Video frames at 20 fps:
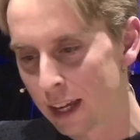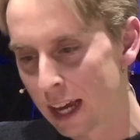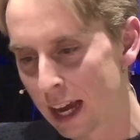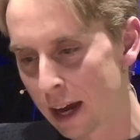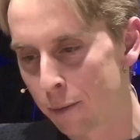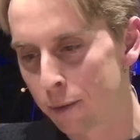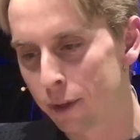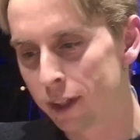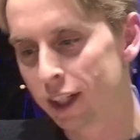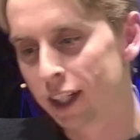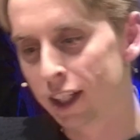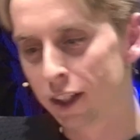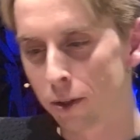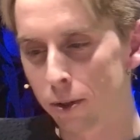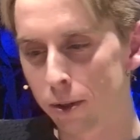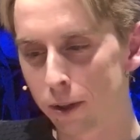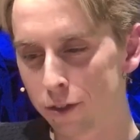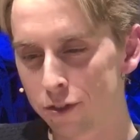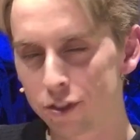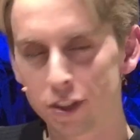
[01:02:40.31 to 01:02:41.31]
yeah, I would need a
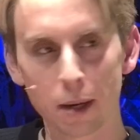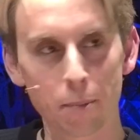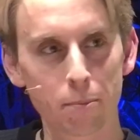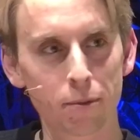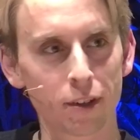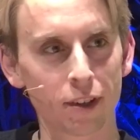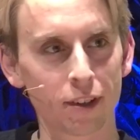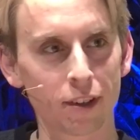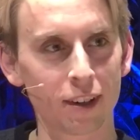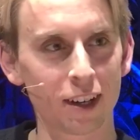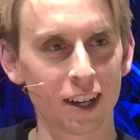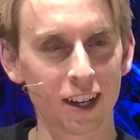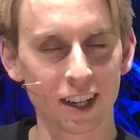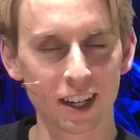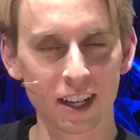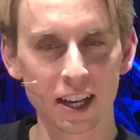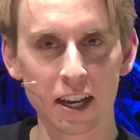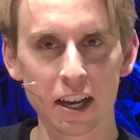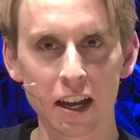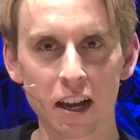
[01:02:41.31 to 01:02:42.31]
whole chapter uh,
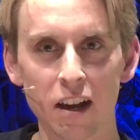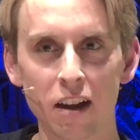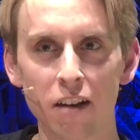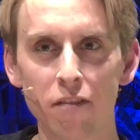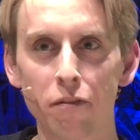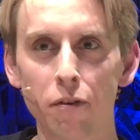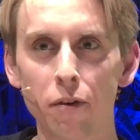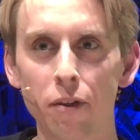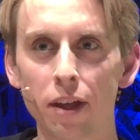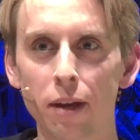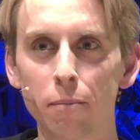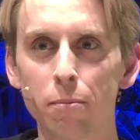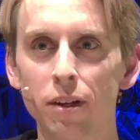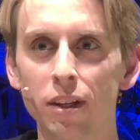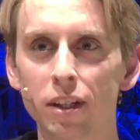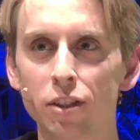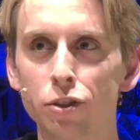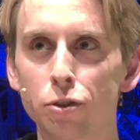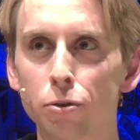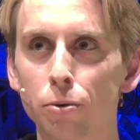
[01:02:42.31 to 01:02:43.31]
uh, for that, but
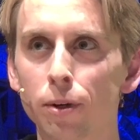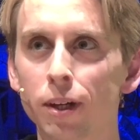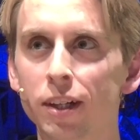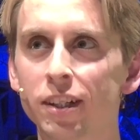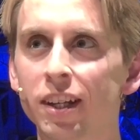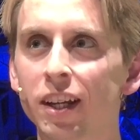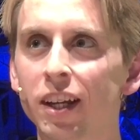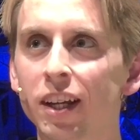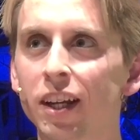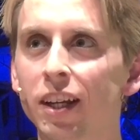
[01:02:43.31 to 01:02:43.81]
in short,